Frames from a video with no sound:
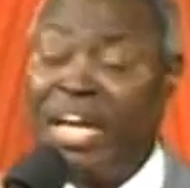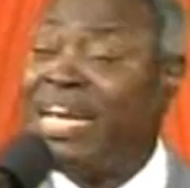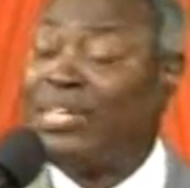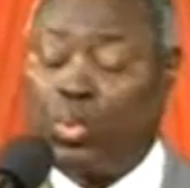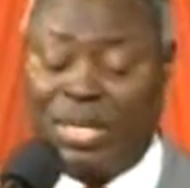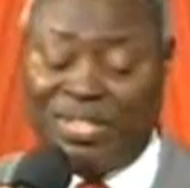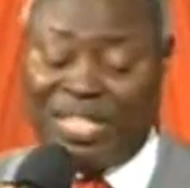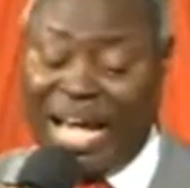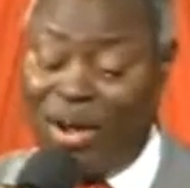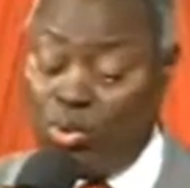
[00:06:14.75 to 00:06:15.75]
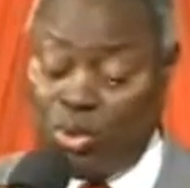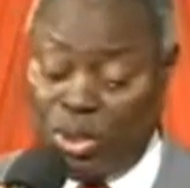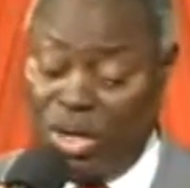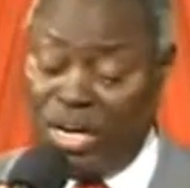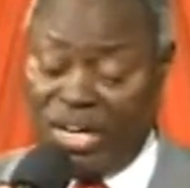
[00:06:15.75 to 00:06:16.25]
that without
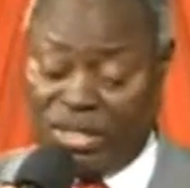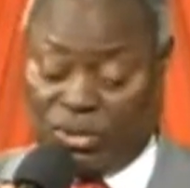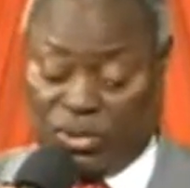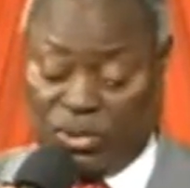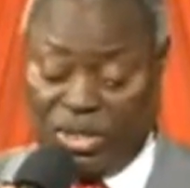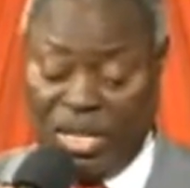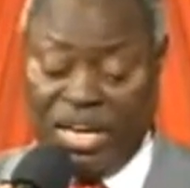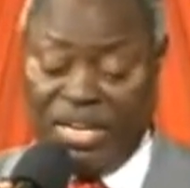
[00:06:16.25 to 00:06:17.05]
us,